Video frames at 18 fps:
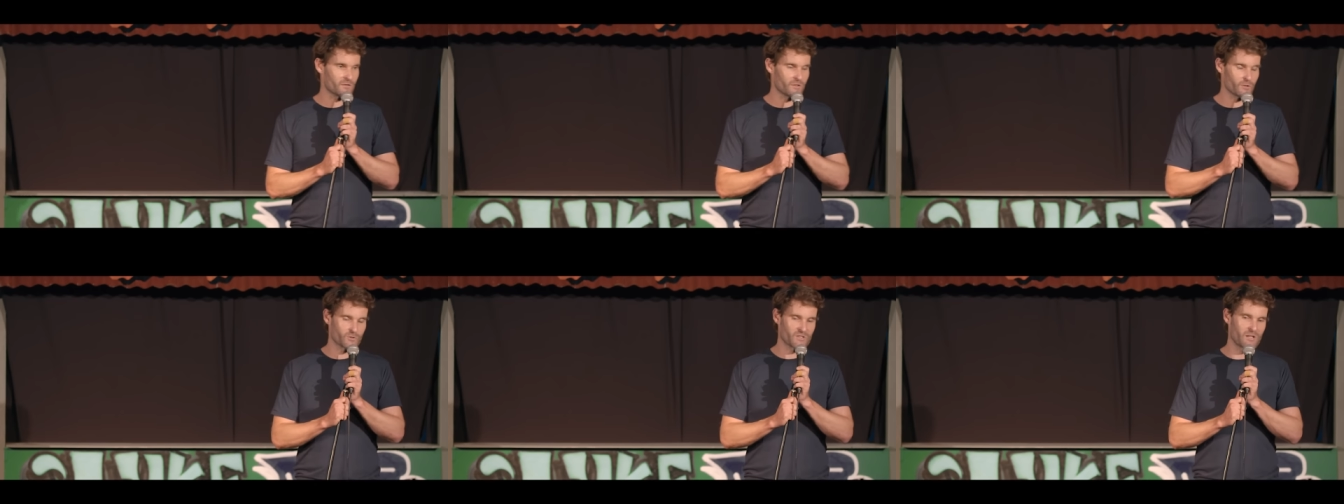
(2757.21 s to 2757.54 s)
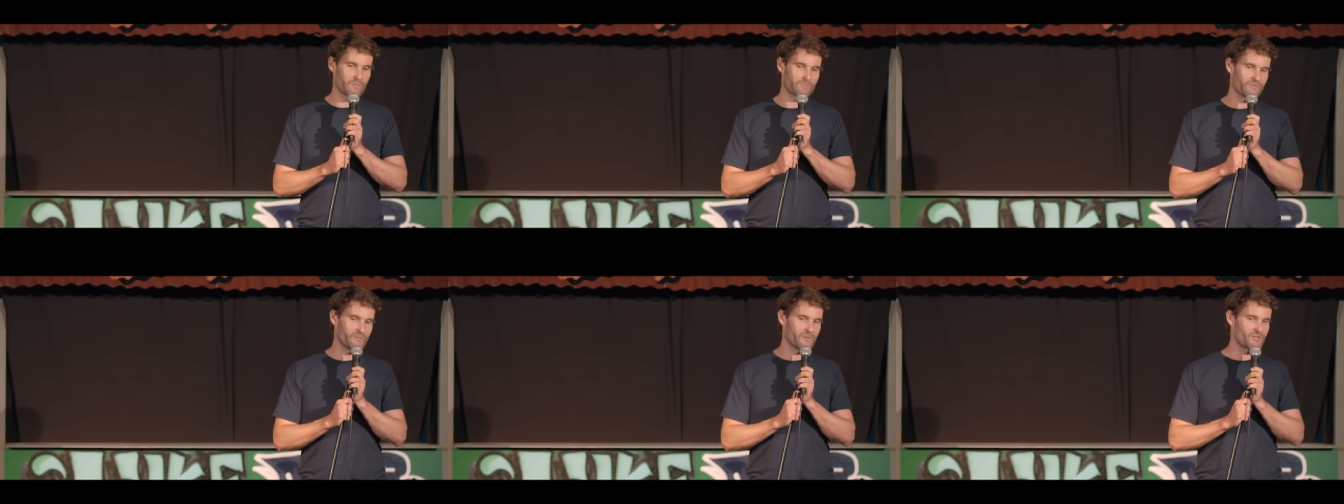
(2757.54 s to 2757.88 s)
Little
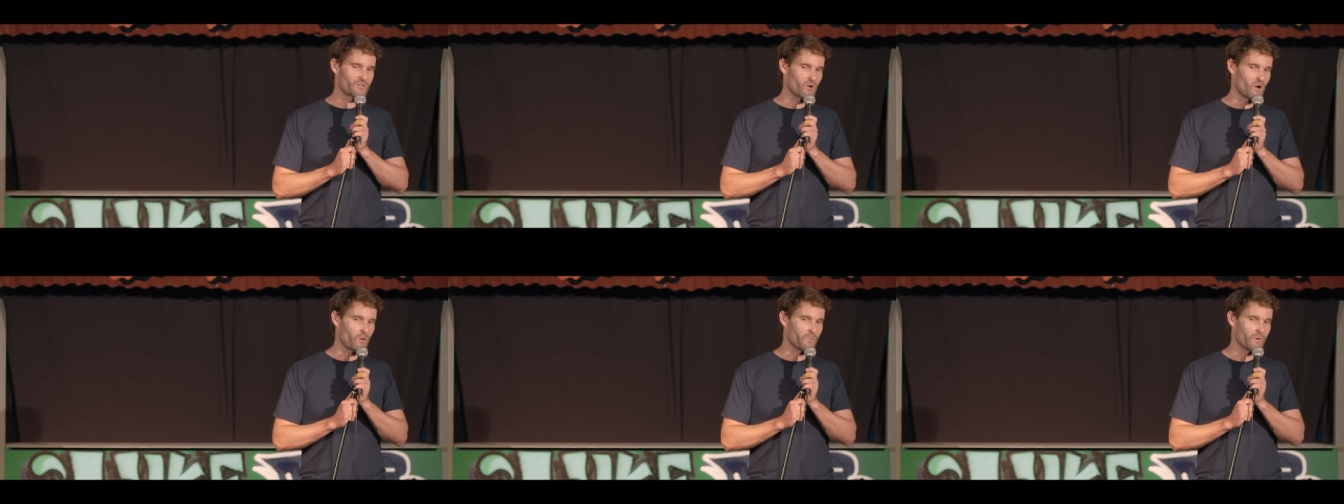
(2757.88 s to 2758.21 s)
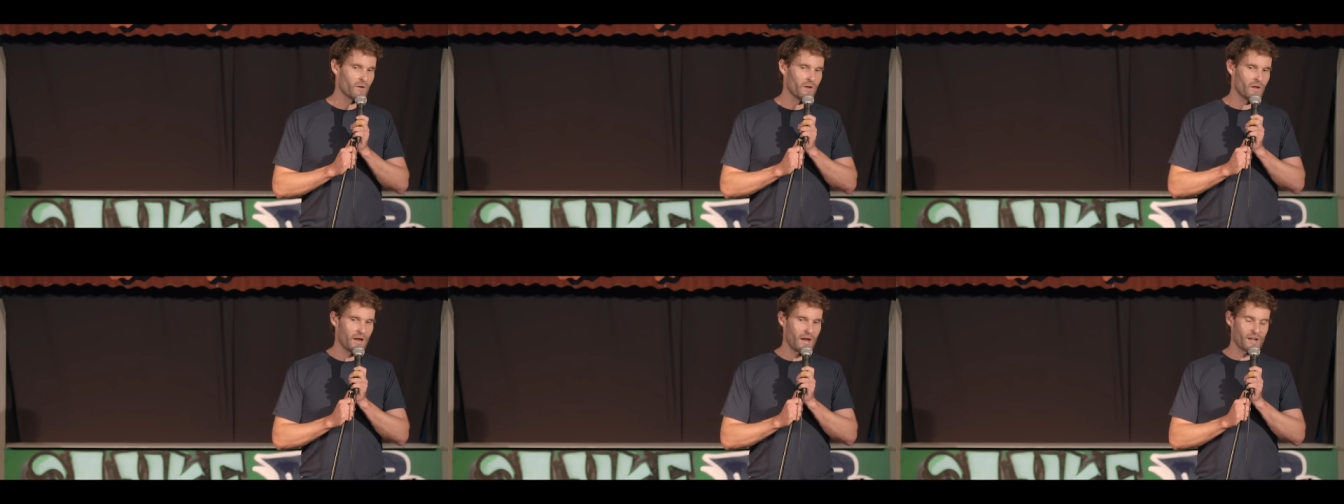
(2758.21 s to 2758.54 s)
tip from the top,
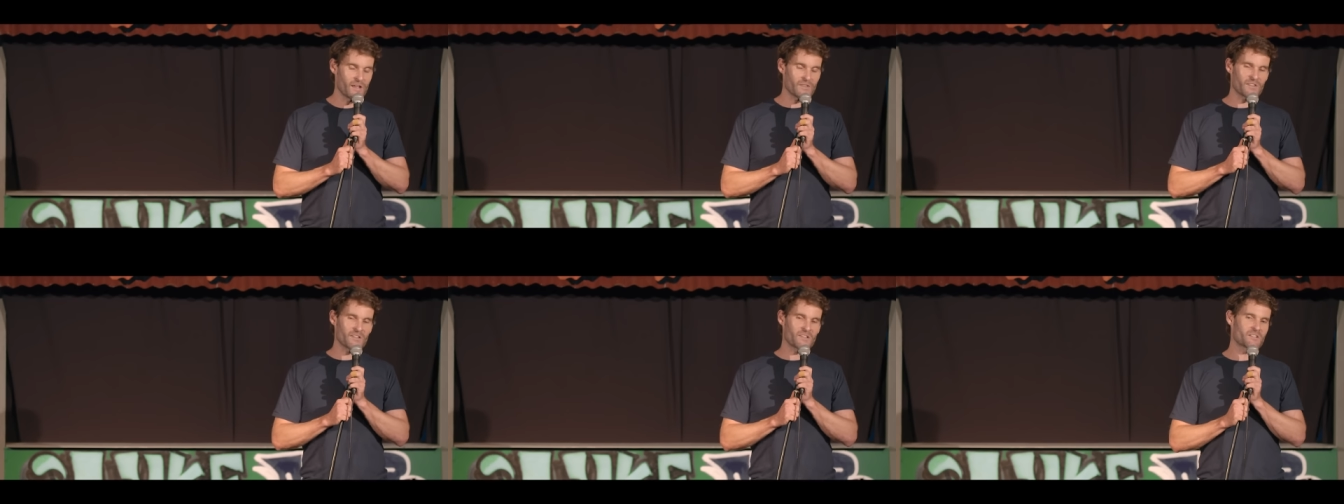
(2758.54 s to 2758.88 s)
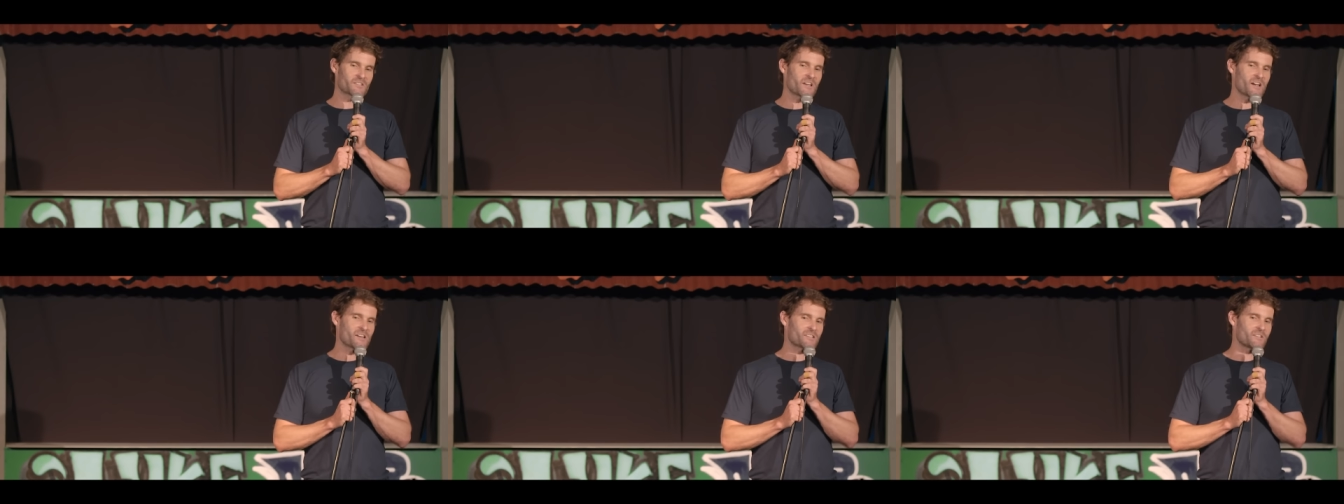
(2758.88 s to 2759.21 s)
anything
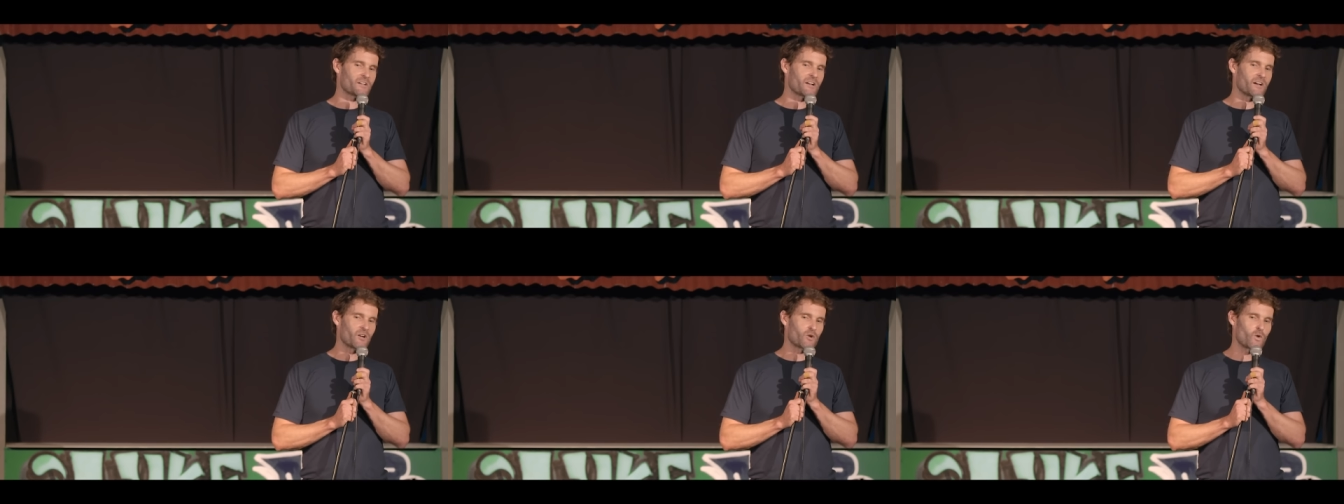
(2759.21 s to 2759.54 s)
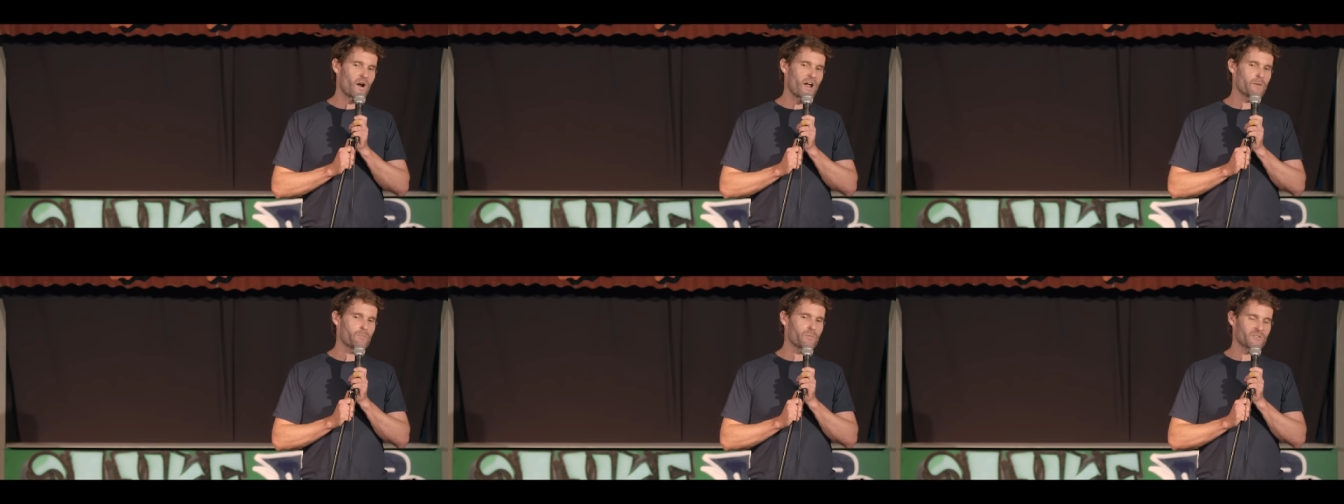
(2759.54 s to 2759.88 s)
that tastes like a
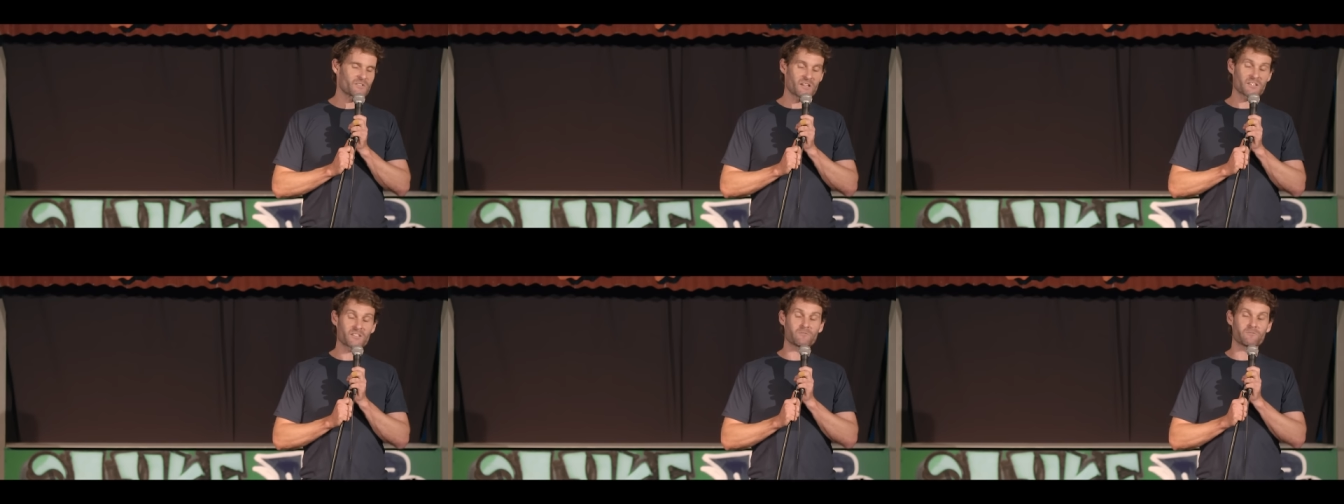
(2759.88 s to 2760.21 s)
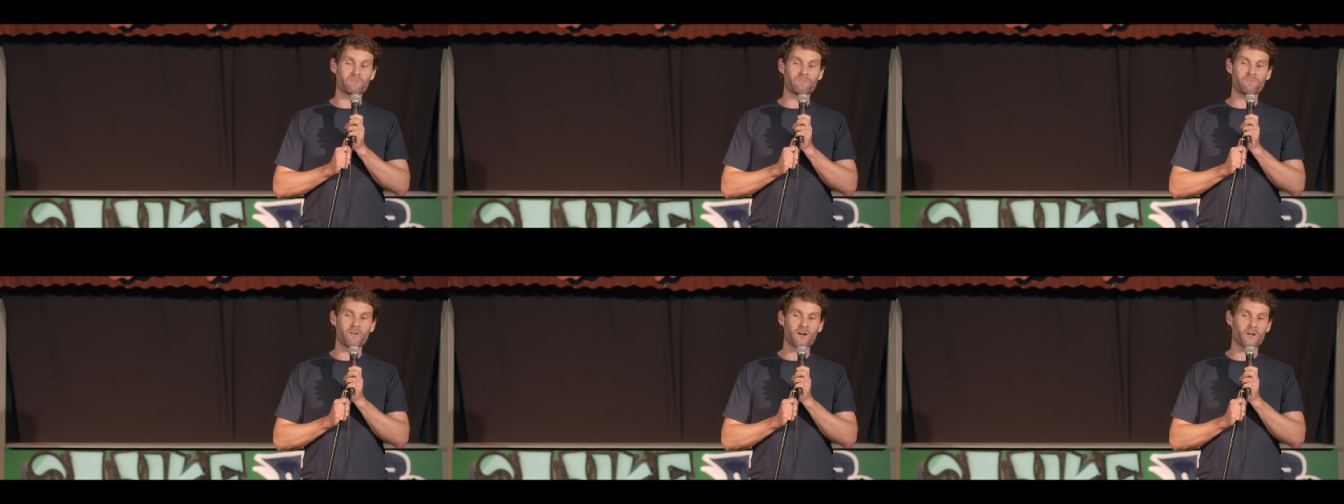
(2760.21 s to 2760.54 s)
grape doesn't
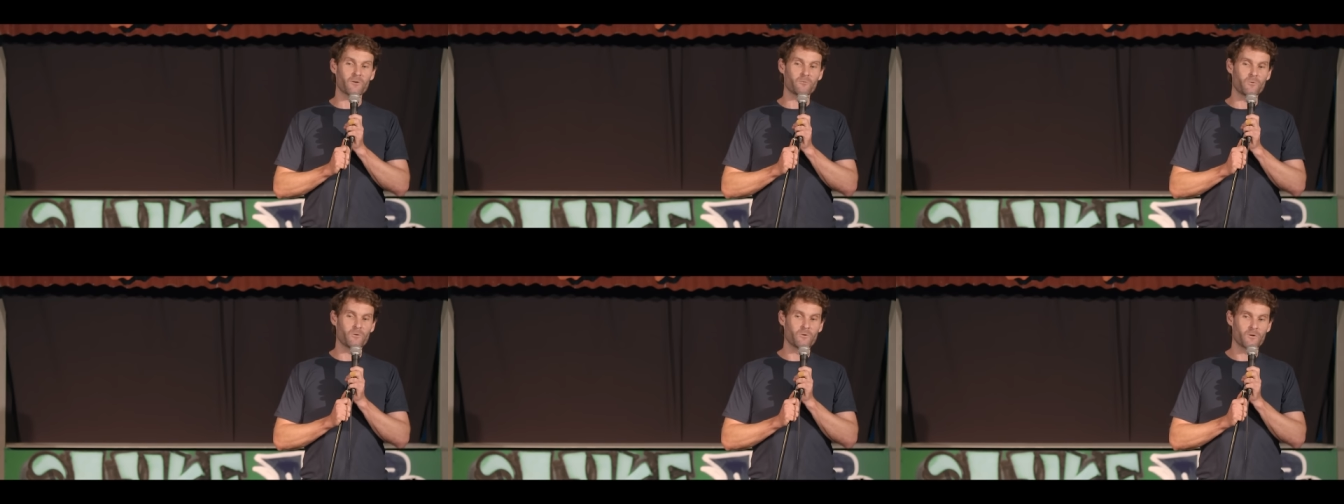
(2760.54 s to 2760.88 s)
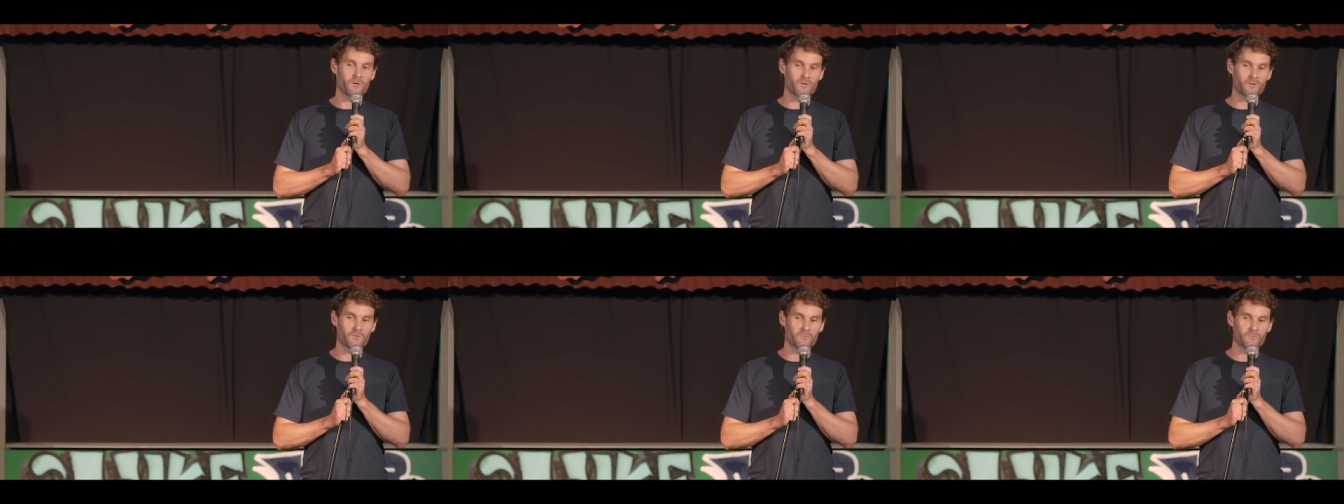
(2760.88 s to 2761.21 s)
fucking
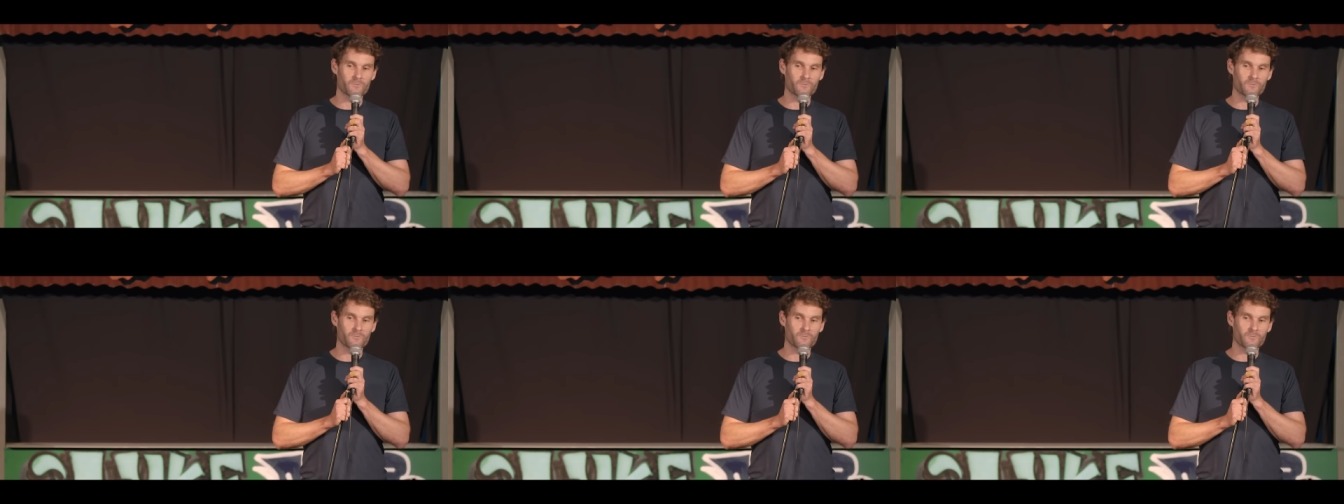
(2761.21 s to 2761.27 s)
work.